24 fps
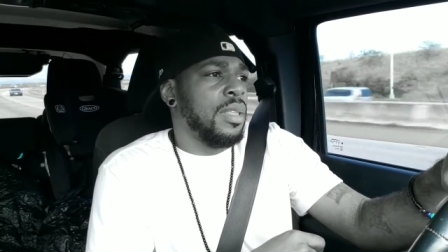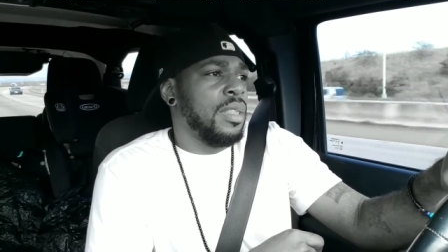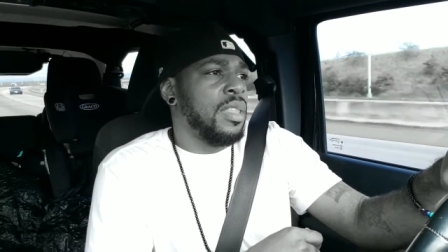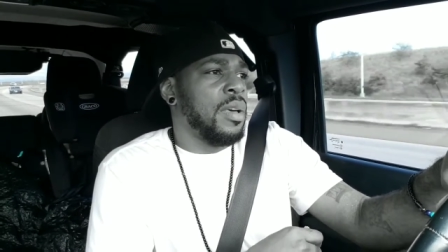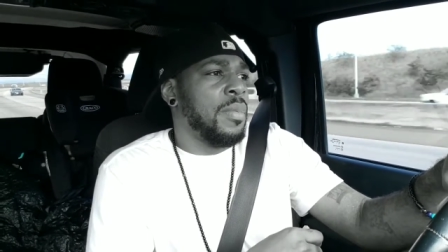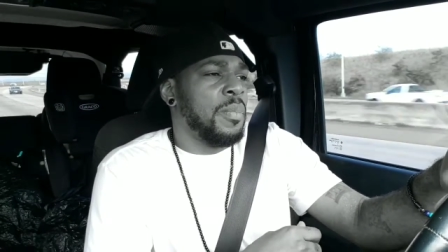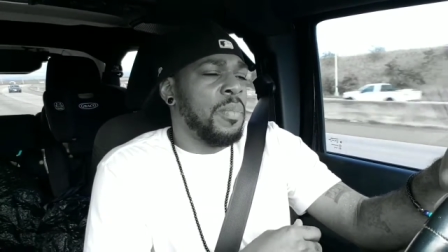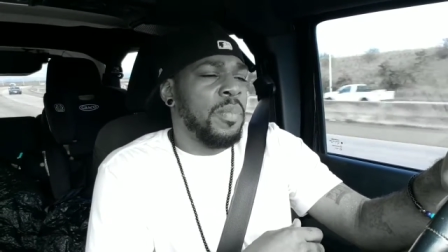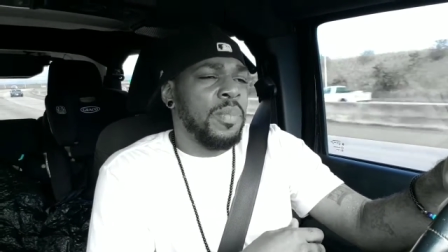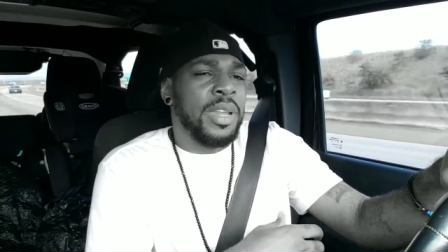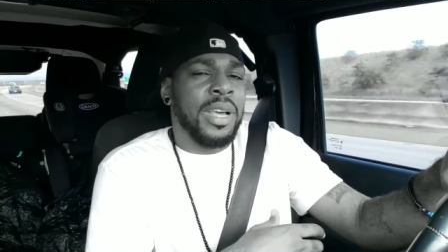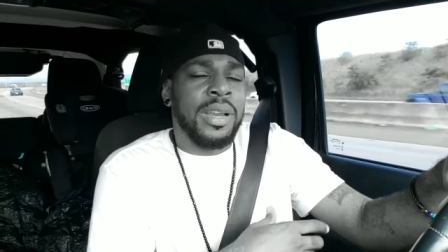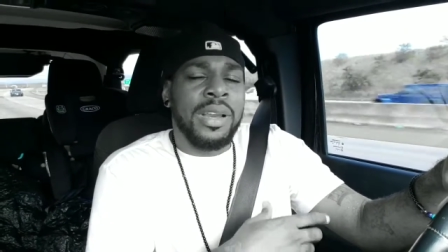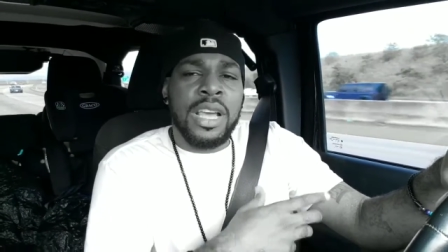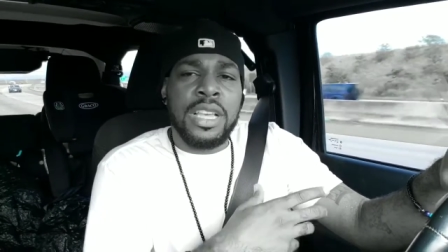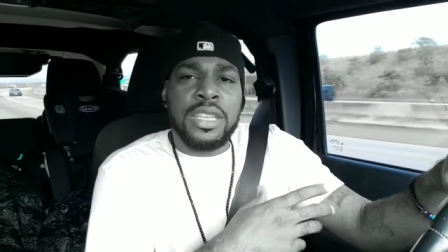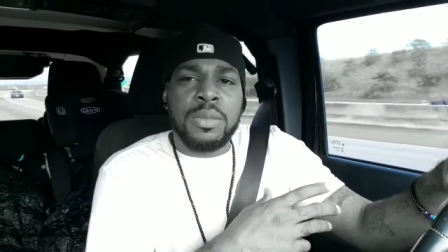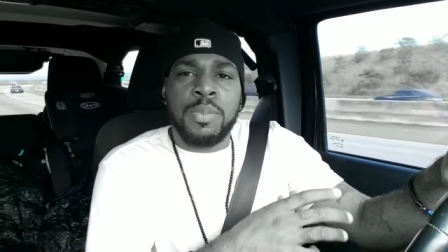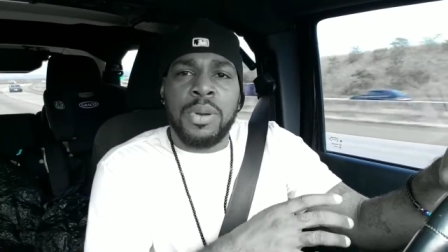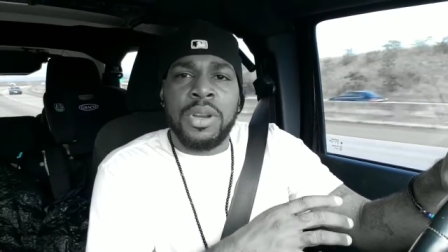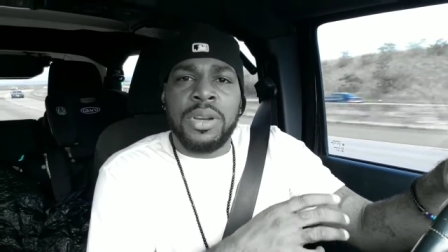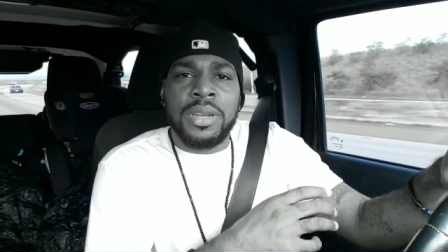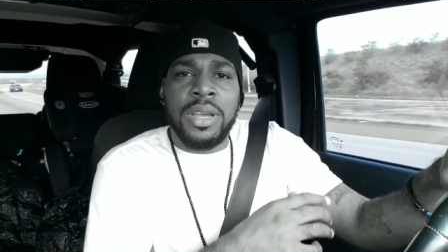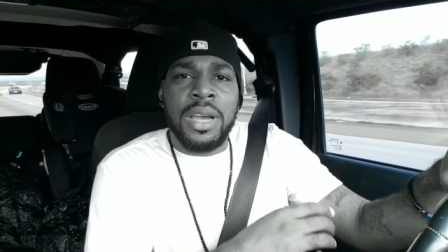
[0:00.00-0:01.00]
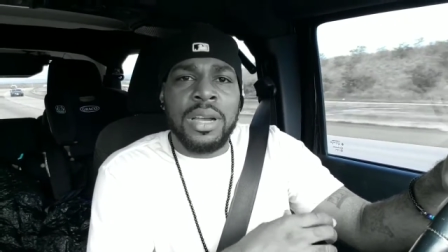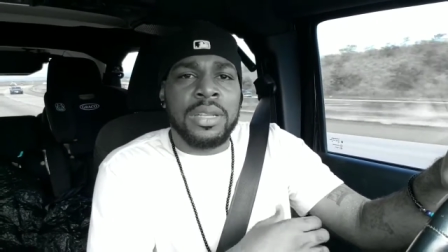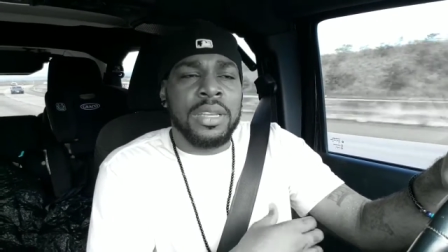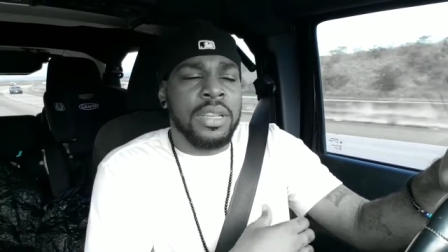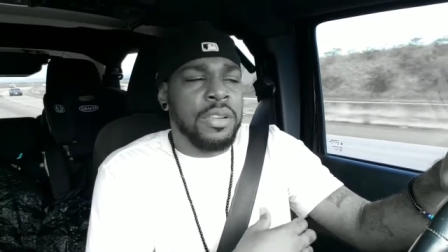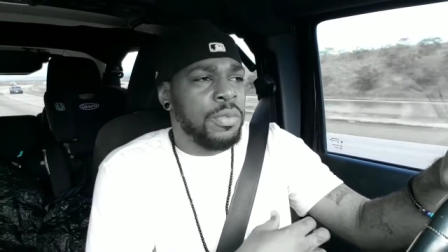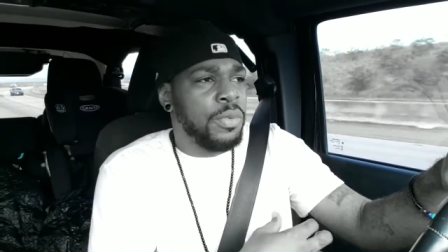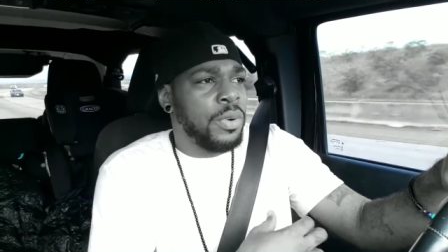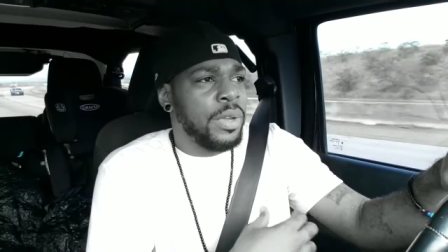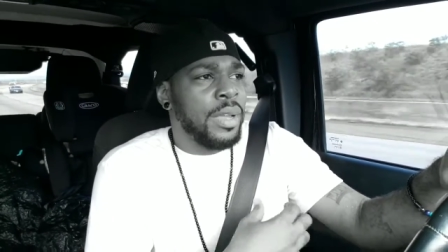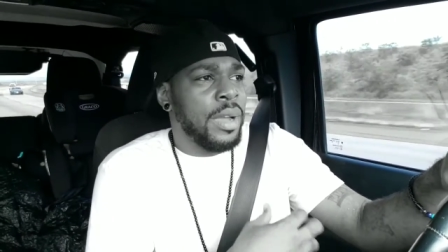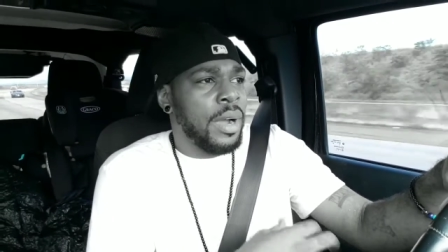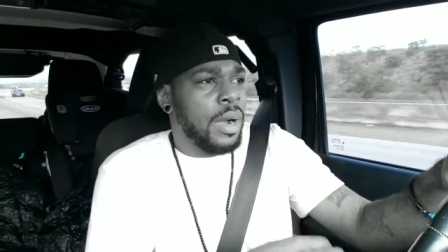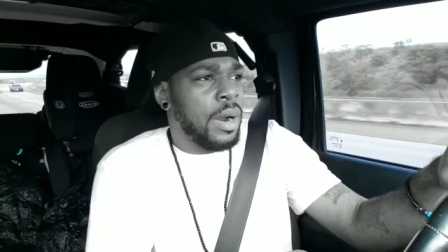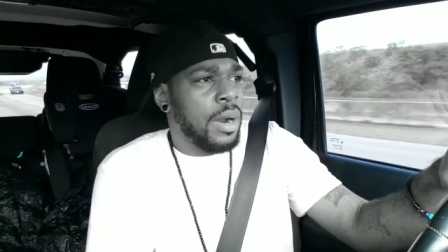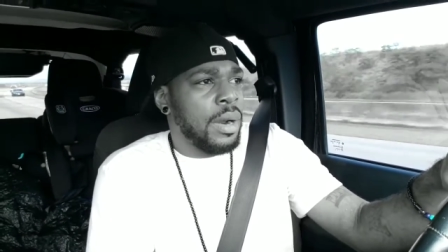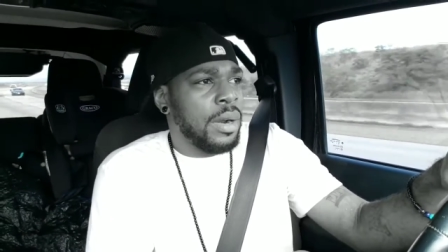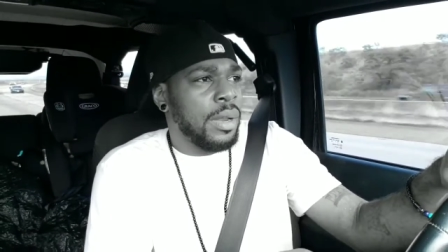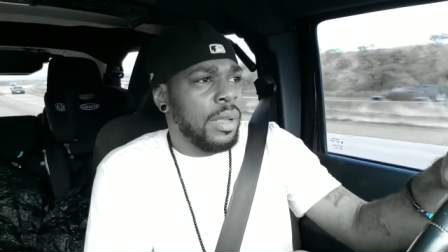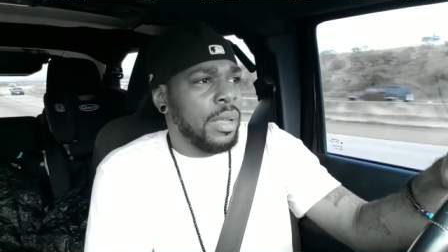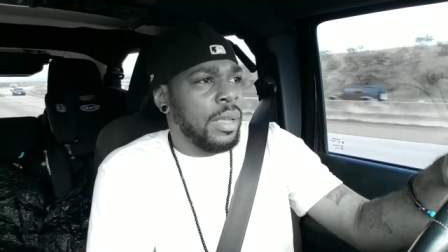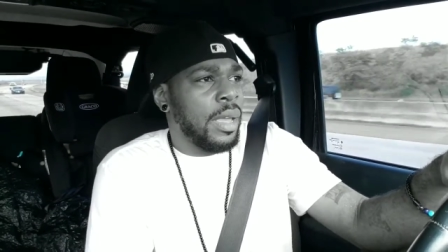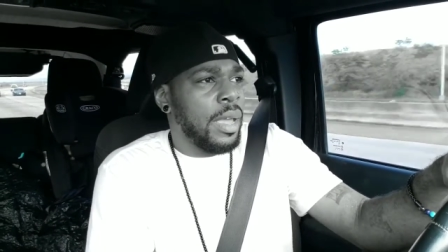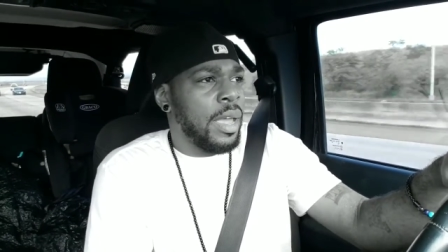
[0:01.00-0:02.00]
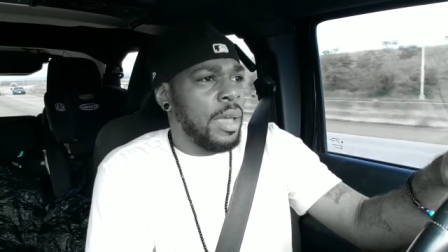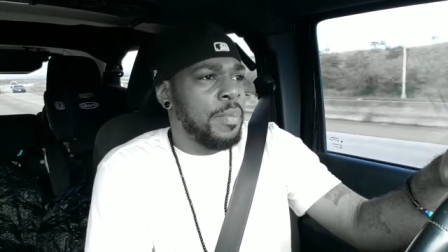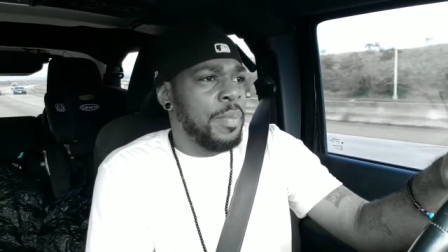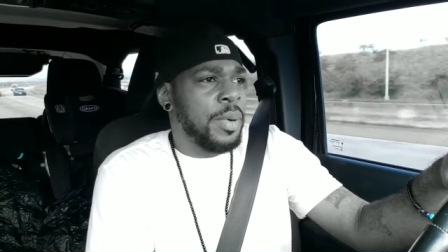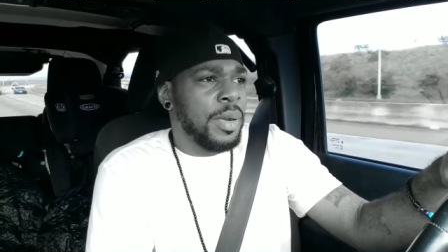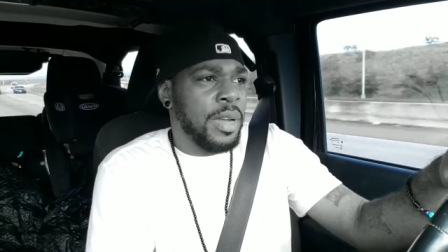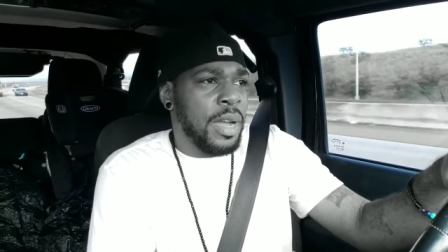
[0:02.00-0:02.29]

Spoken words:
the less productive we are at